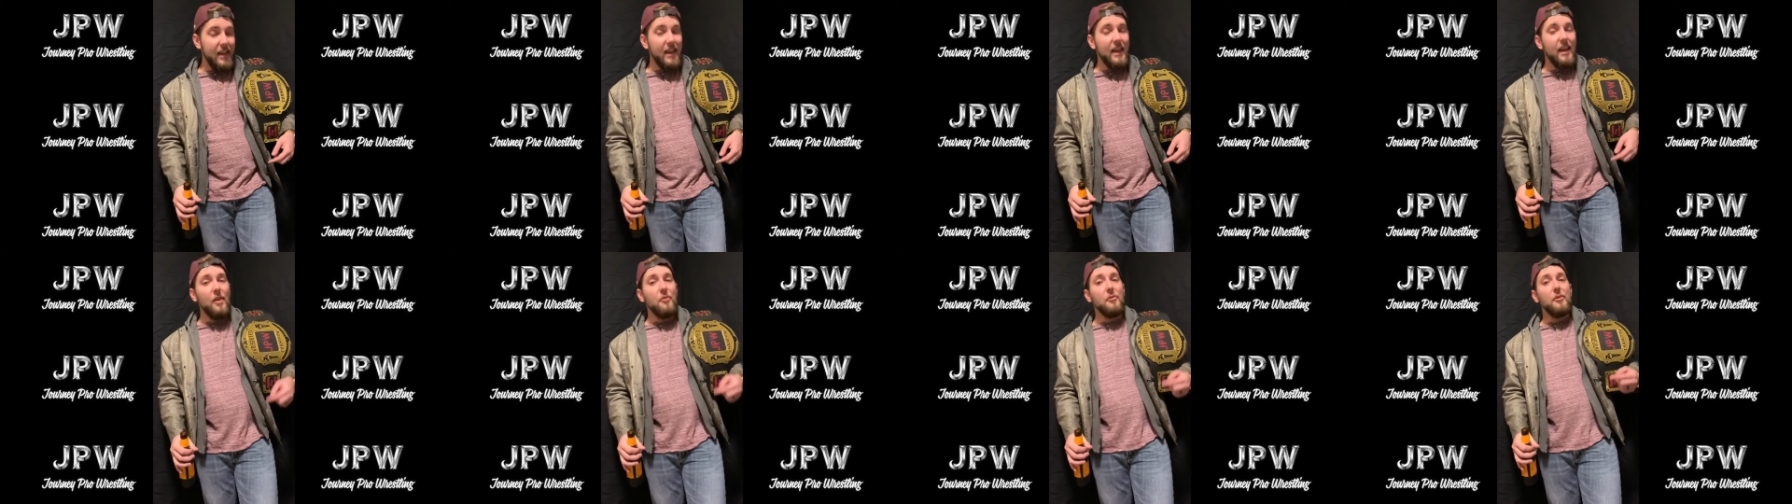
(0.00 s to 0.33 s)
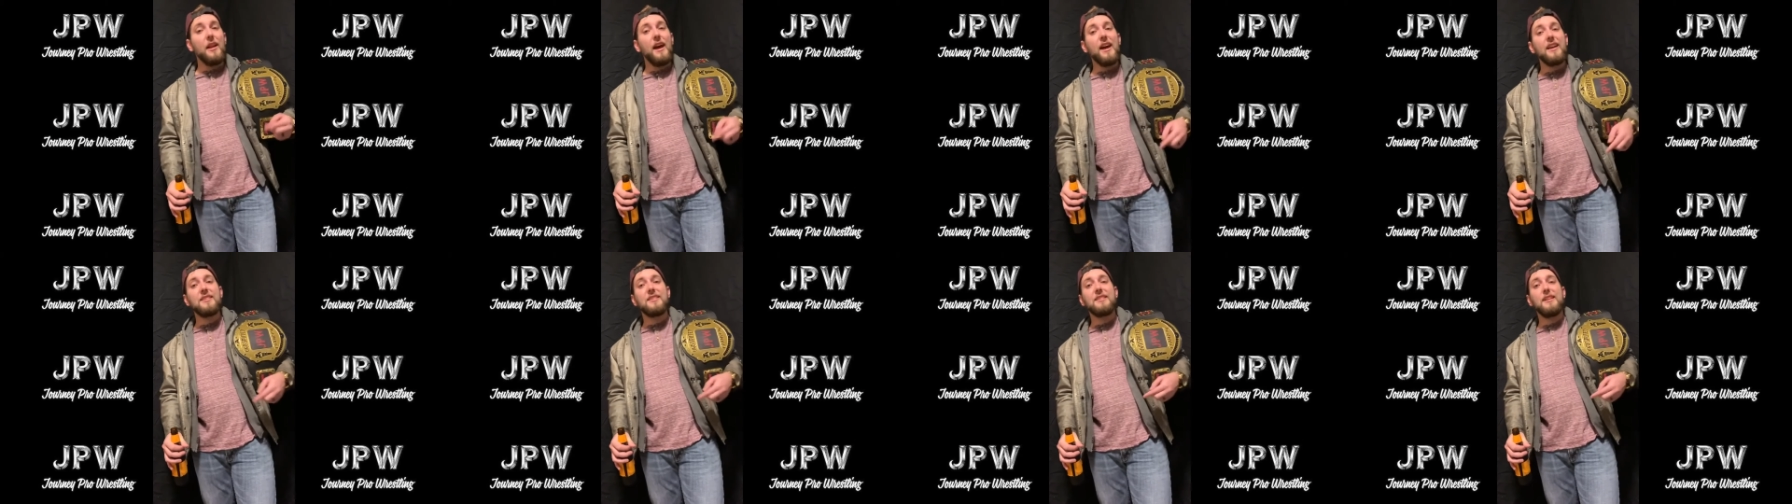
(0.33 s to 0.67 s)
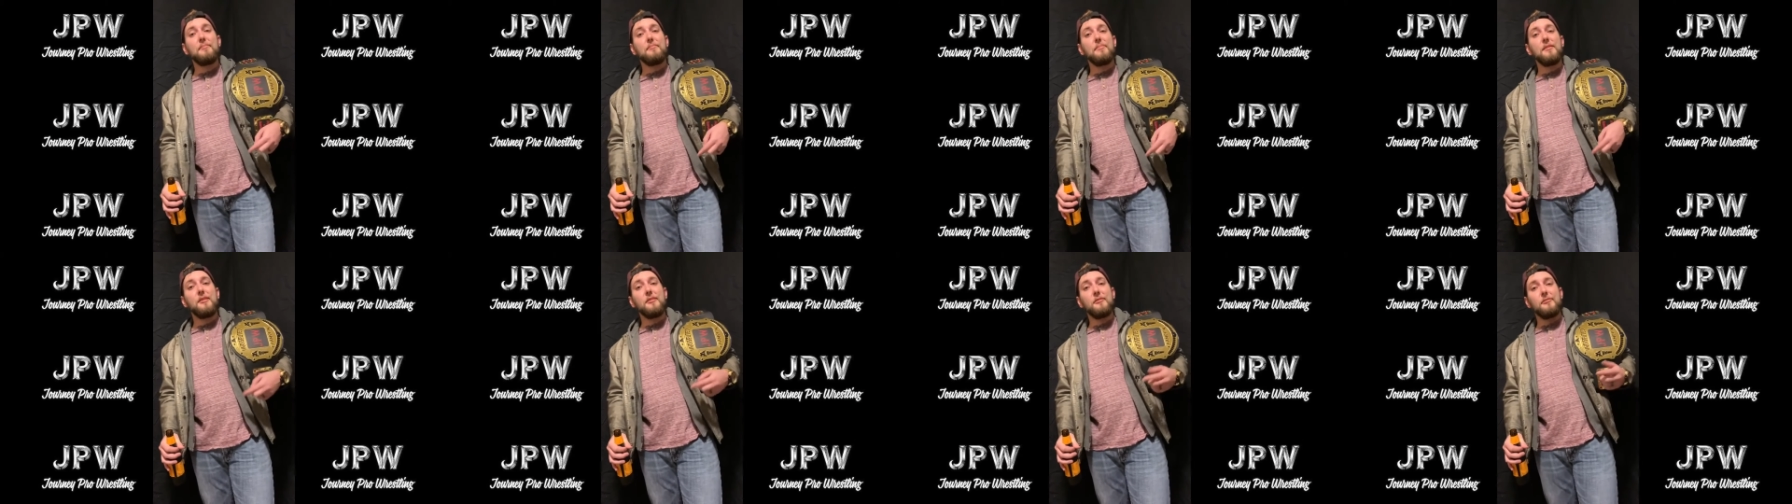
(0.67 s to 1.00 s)
And when I
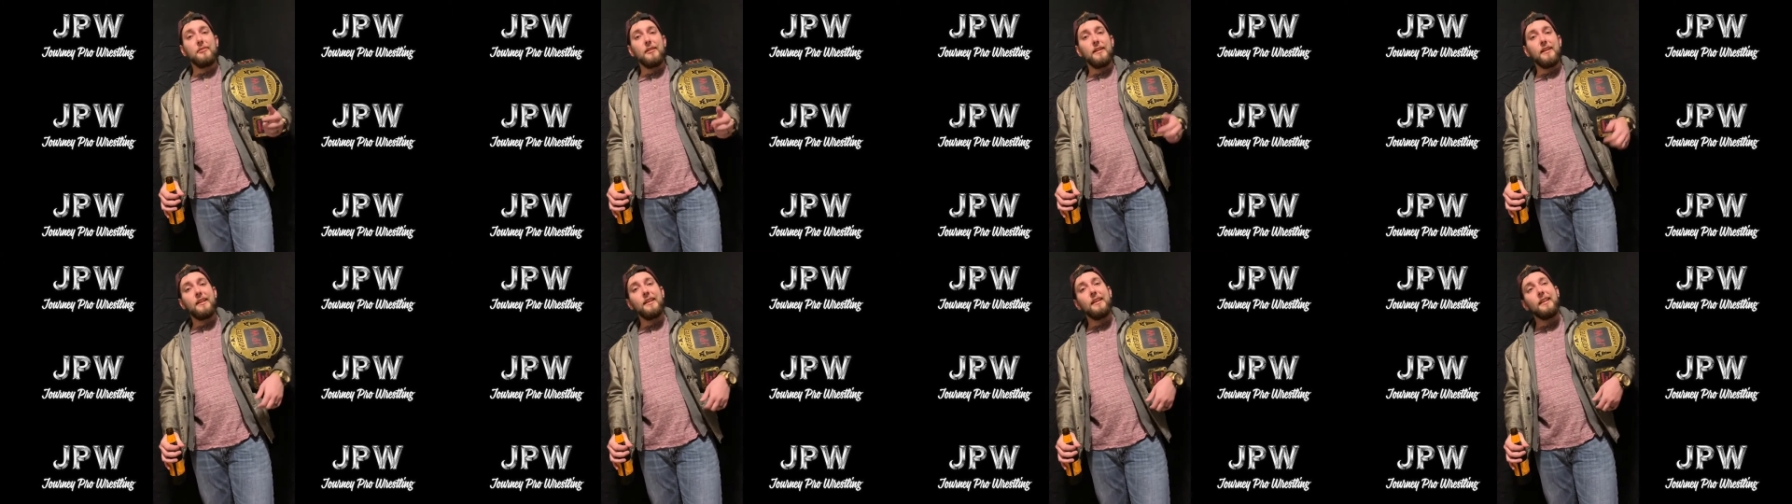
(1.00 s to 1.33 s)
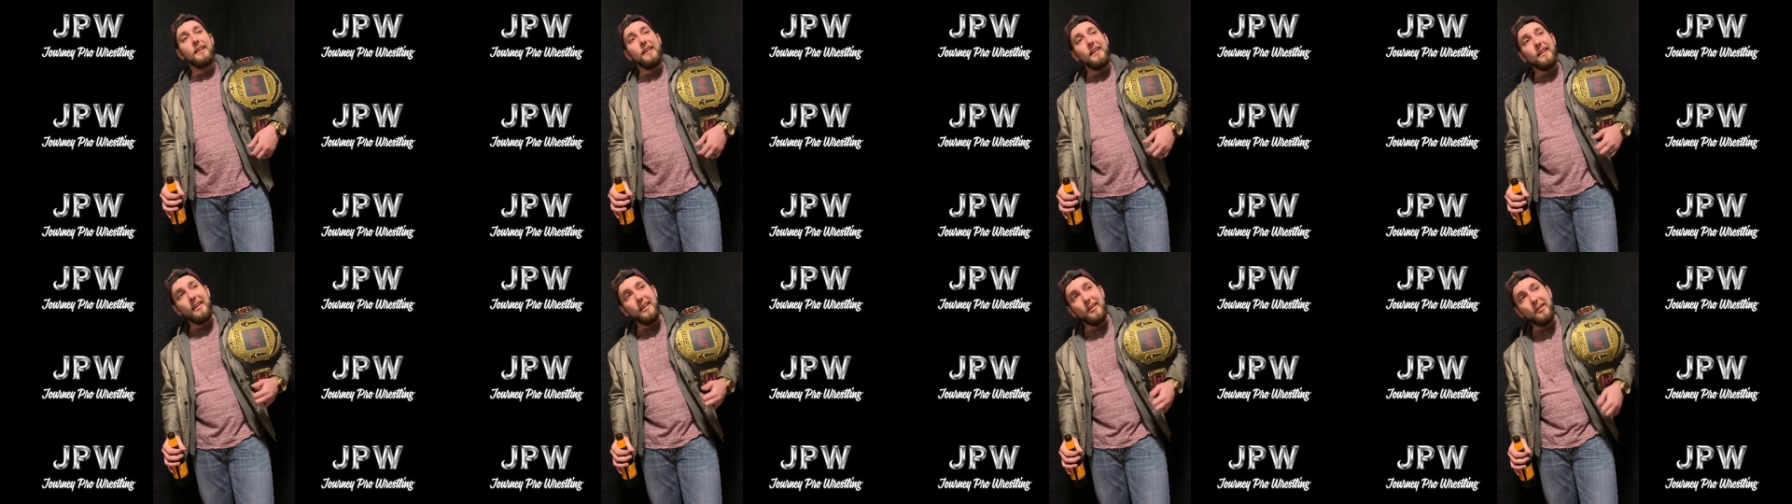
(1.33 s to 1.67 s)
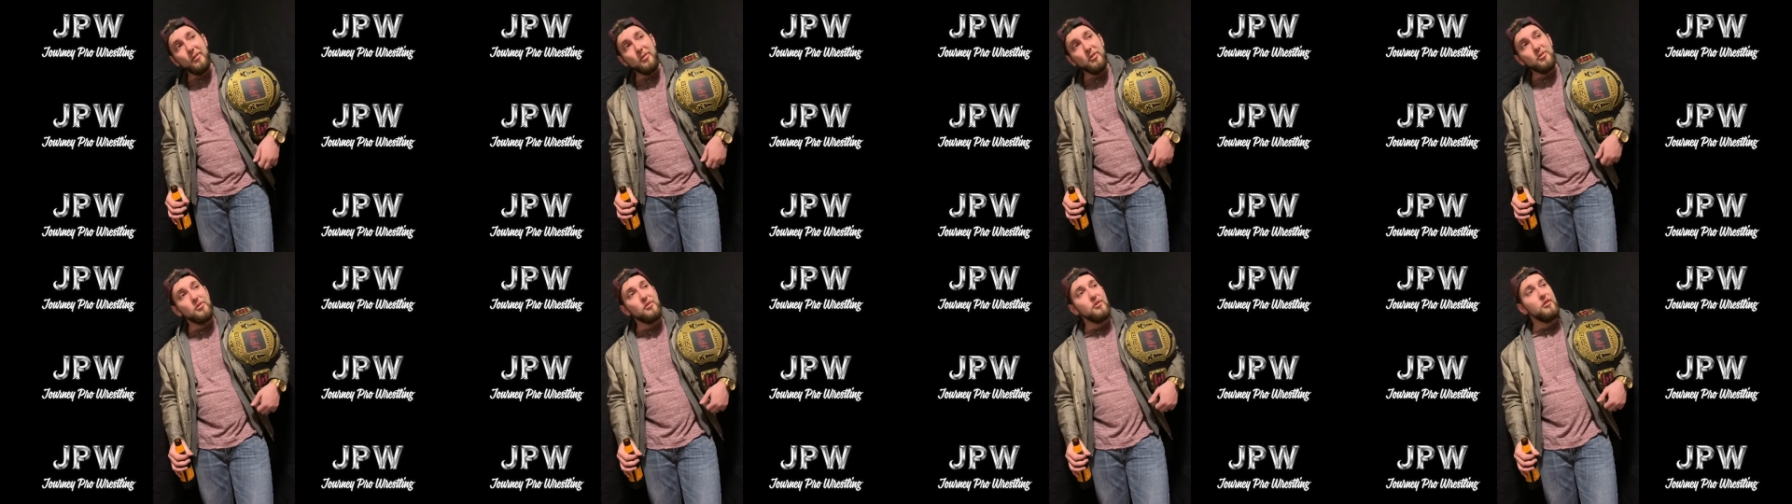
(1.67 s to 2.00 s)
step in the ring,
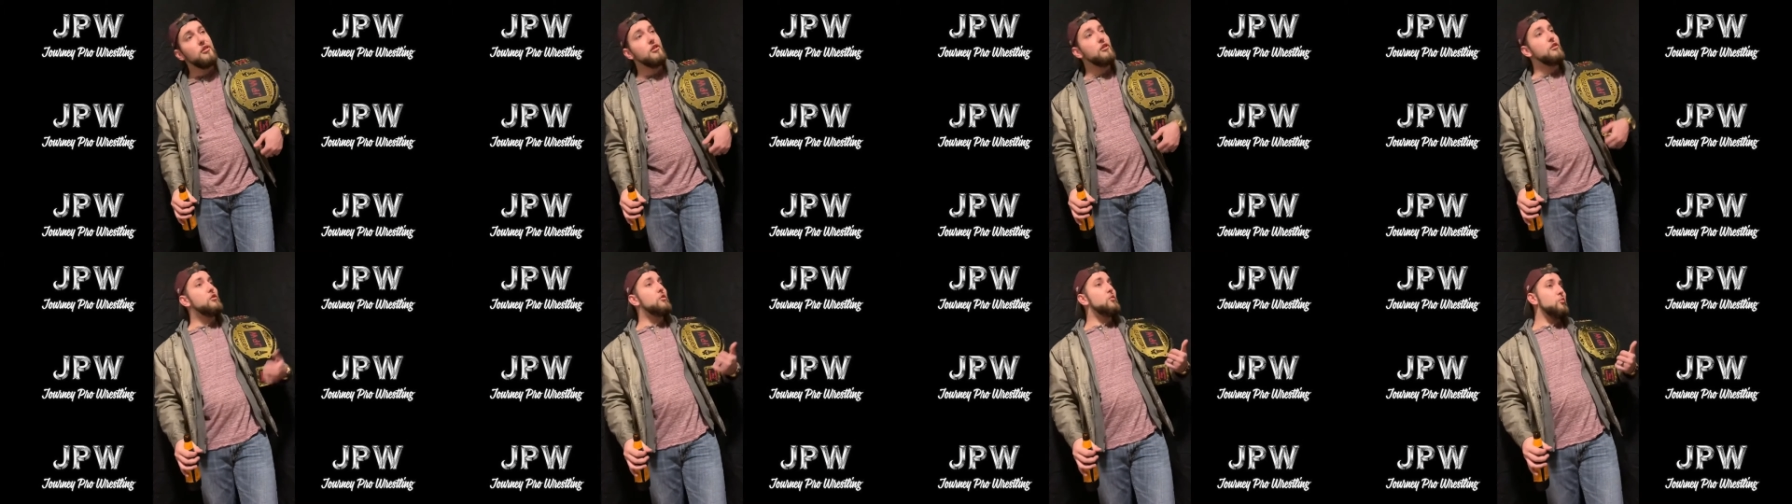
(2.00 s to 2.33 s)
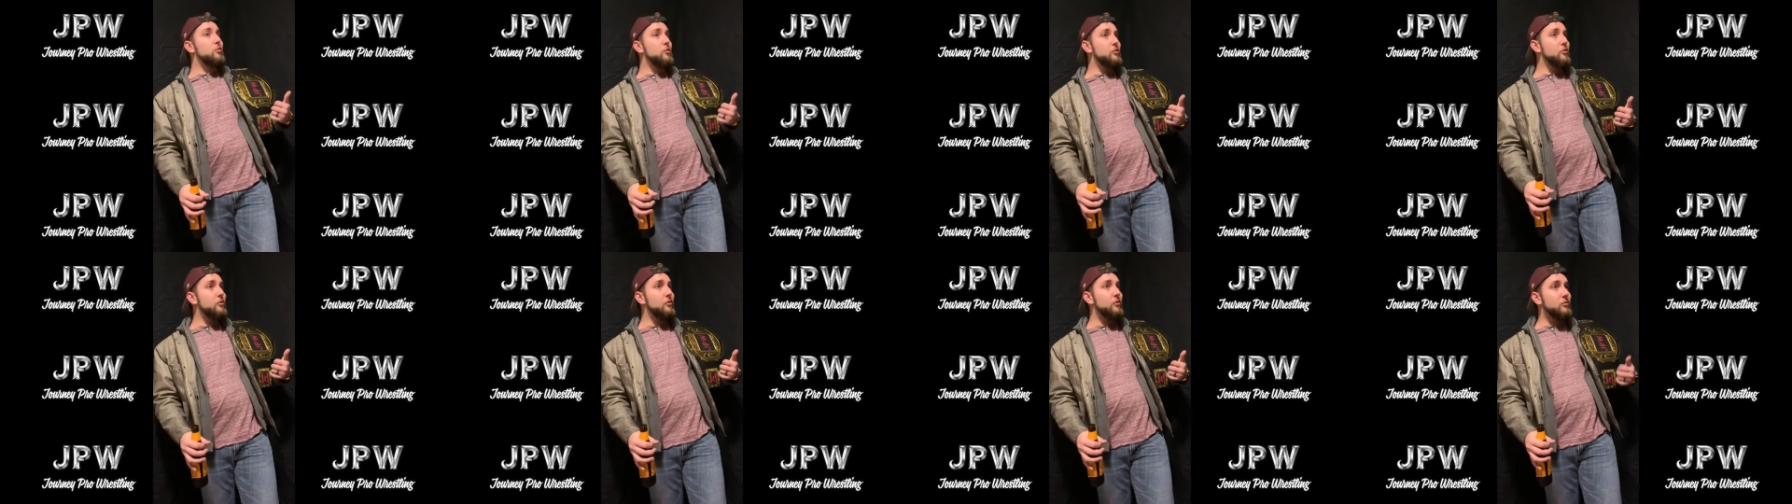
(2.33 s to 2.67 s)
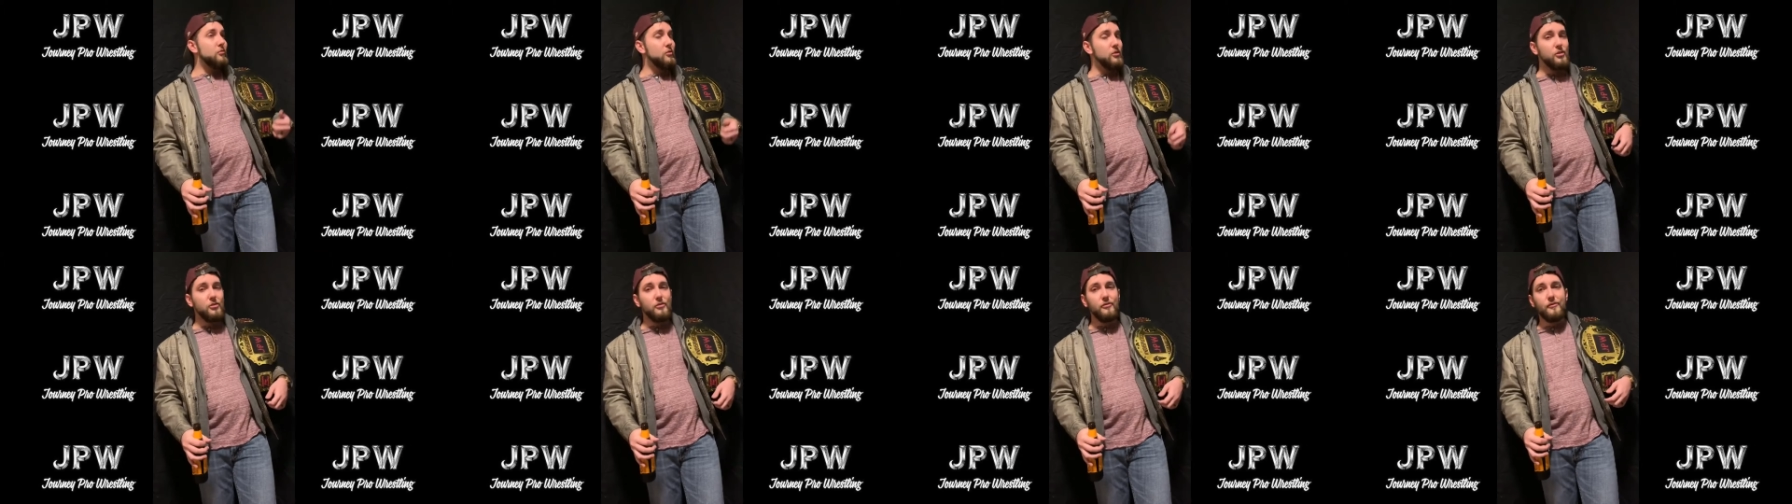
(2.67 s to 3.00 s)
goes through the
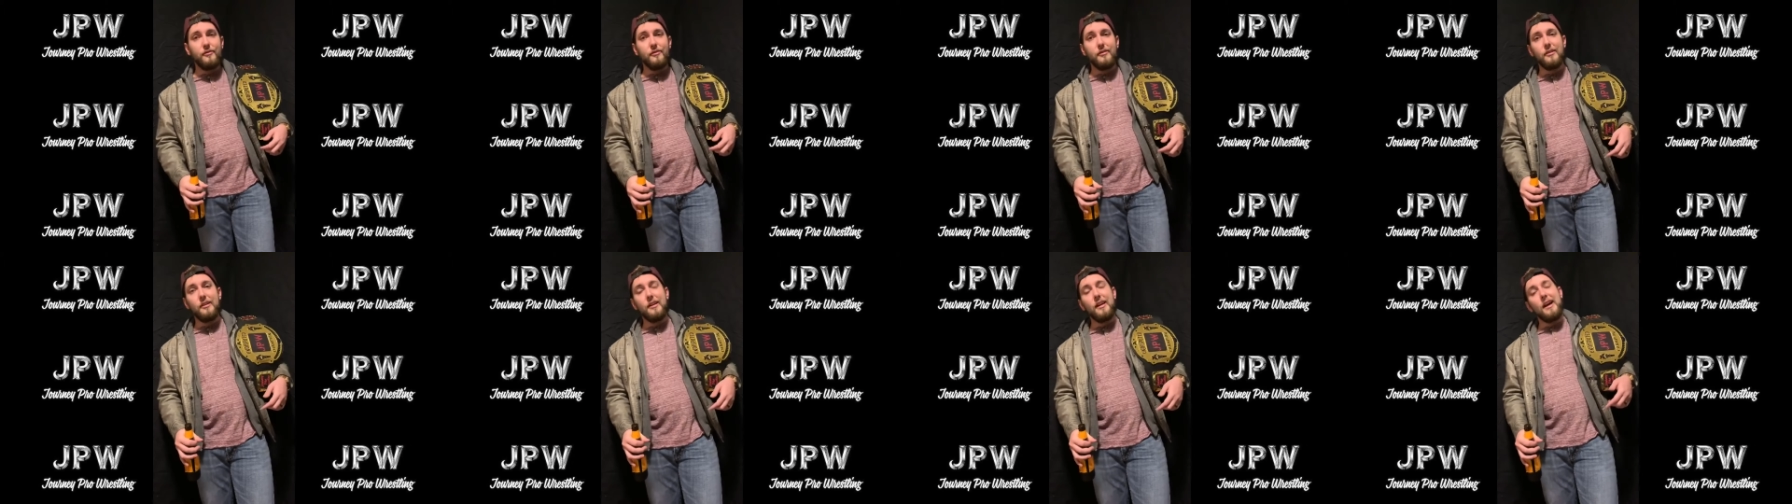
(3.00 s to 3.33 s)
roof.